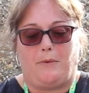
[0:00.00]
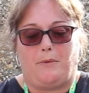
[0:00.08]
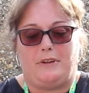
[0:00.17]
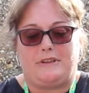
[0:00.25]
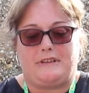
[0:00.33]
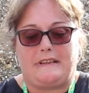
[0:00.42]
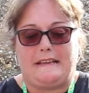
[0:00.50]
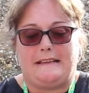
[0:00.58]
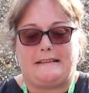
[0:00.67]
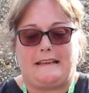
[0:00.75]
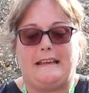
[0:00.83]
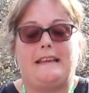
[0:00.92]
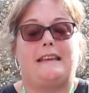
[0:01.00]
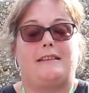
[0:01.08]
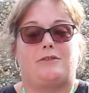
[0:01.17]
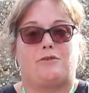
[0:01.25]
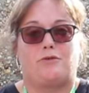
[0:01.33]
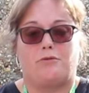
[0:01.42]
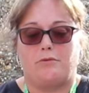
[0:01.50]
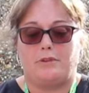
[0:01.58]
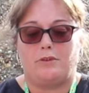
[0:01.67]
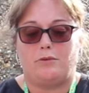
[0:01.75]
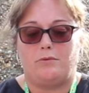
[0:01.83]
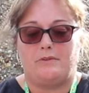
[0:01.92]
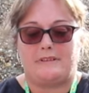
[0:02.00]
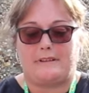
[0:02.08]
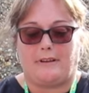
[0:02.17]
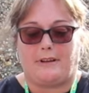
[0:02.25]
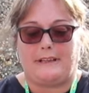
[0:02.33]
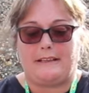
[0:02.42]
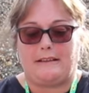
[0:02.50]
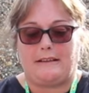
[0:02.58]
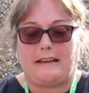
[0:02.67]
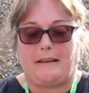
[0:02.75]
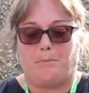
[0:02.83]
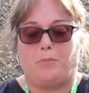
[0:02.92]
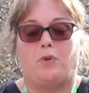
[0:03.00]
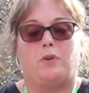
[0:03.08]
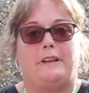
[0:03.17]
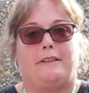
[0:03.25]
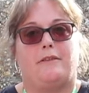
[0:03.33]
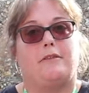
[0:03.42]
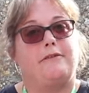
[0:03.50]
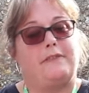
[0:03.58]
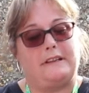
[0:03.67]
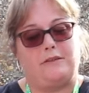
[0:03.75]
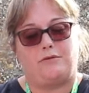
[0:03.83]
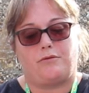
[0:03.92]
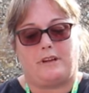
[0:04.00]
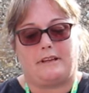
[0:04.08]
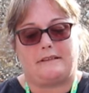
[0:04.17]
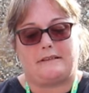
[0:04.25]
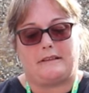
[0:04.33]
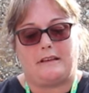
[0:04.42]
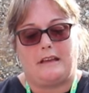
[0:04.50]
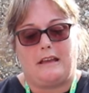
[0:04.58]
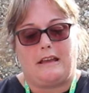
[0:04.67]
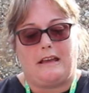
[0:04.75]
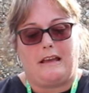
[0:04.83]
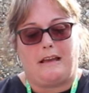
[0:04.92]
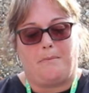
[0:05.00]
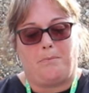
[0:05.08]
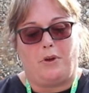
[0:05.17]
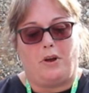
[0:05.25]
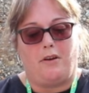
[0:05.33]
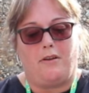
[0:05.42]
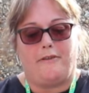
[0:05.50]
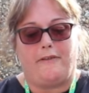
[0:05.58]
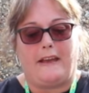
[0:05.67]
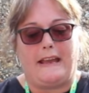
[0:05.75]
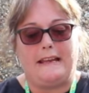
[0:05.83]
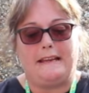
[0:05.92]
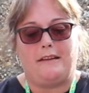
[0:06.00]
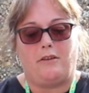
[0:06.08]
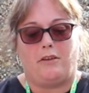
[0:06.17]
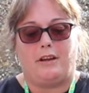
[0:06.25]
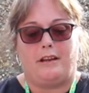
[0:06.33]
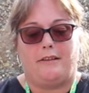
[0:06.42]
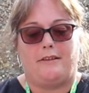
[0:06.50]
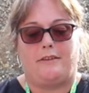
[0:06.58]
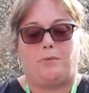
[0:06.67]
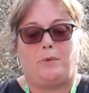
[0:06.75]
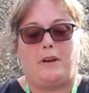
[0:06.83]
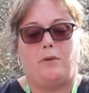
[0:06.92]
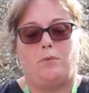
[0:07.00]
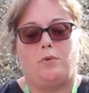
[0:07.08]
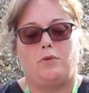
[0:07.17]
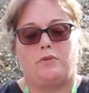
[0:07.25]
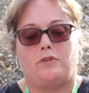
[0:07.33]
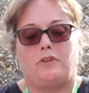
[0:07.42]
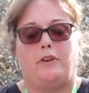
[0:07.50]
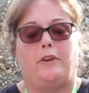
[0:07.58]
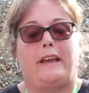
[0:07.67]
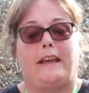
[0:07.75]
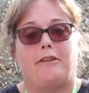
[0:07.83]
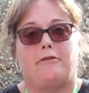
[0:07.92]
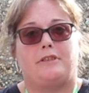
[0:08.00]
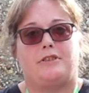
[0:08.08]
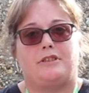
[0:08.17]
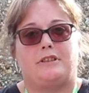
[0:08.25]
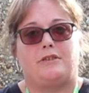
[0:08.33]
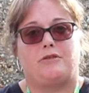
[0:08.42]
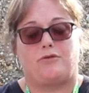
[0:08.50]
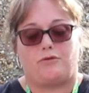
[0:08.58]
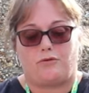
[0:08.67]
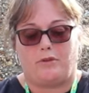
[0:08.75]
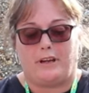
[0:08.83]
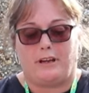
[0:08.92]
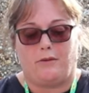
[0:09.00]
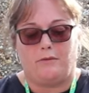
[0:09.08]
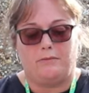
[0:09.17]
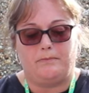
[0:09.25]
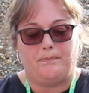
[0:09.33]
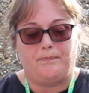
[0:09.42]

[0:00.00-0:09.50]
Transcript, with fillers: which is a historical site and point of interest and part of Hayling Island's World War II Heritage Trail,